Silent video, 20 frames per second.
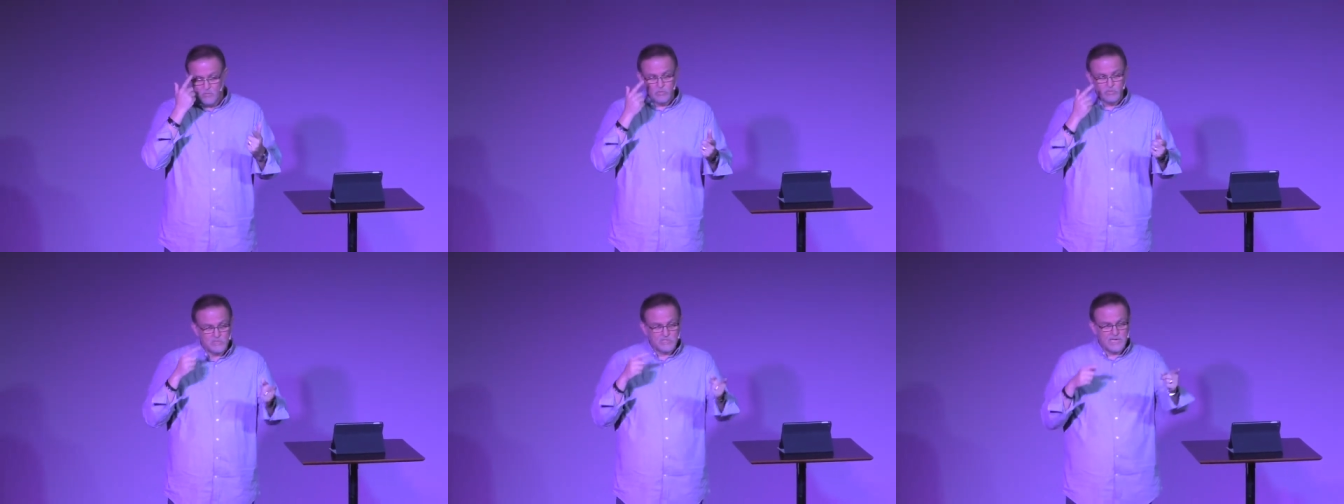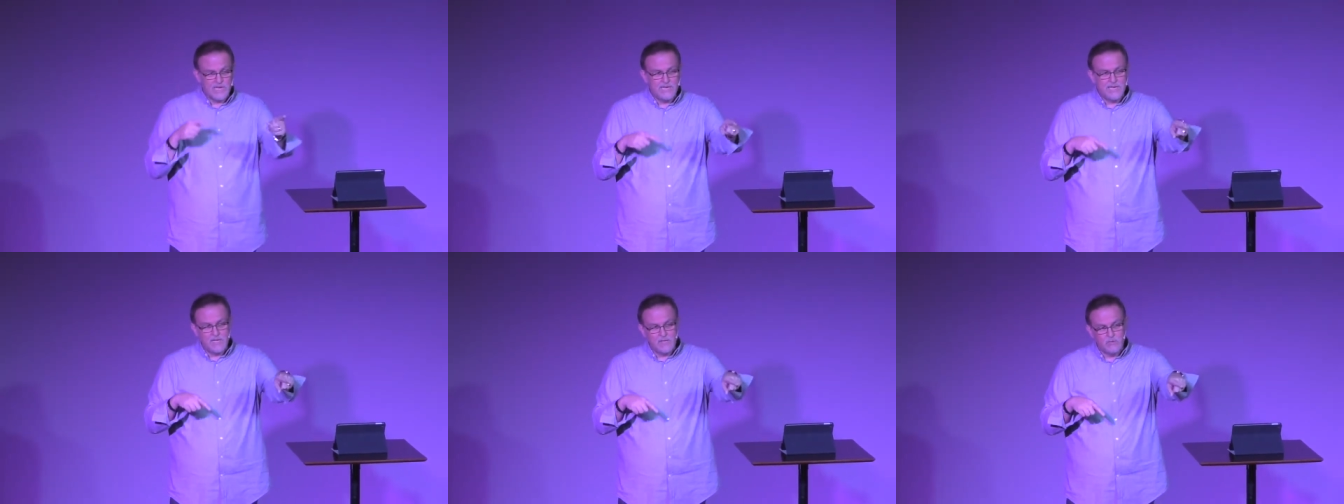Well,
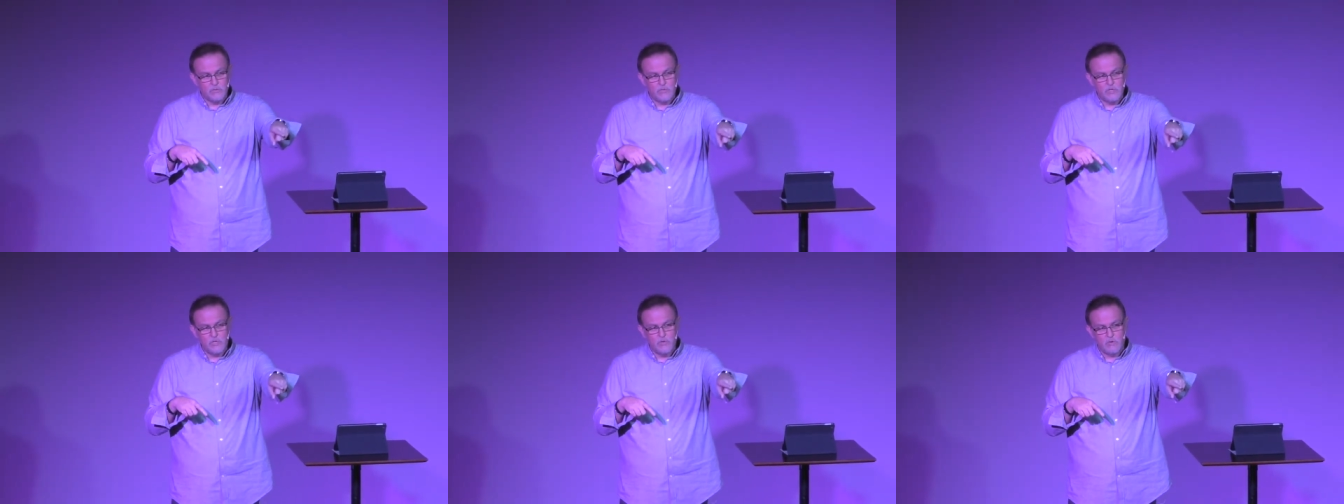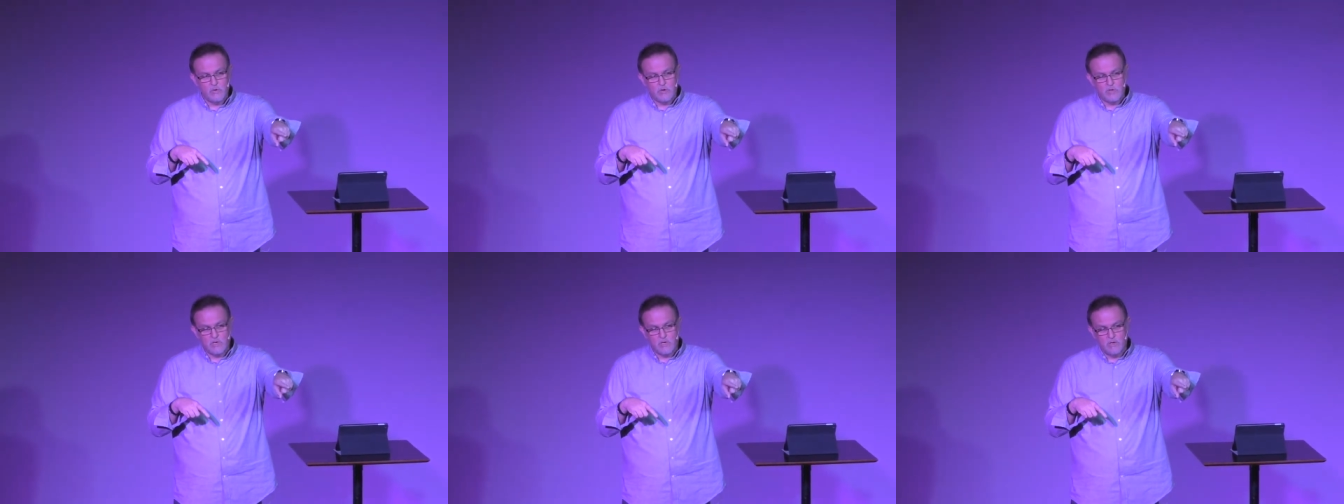scan that little
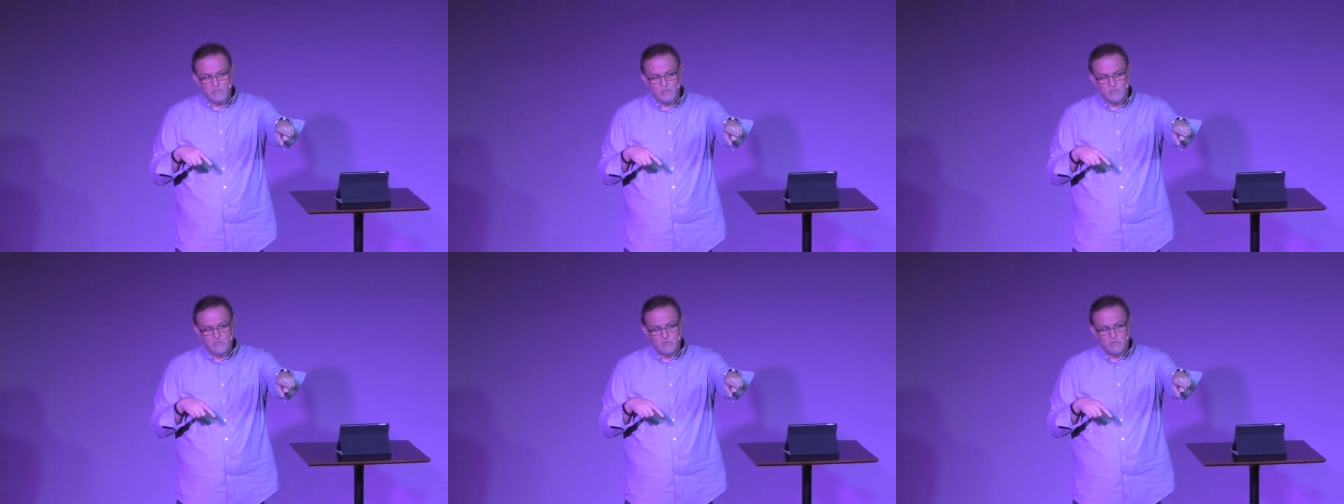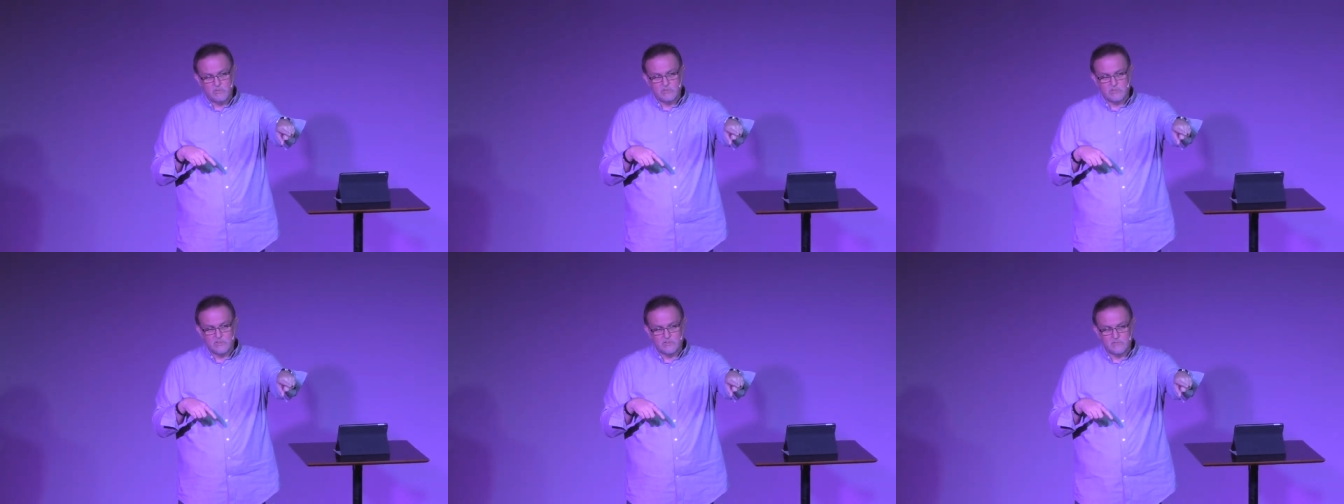QR code in your
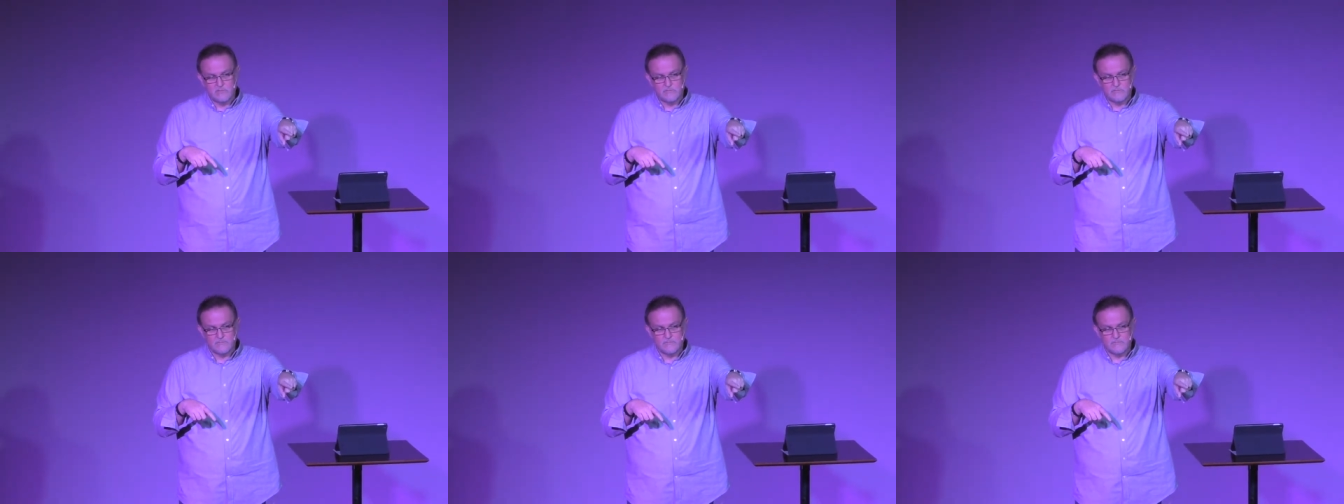bulletin.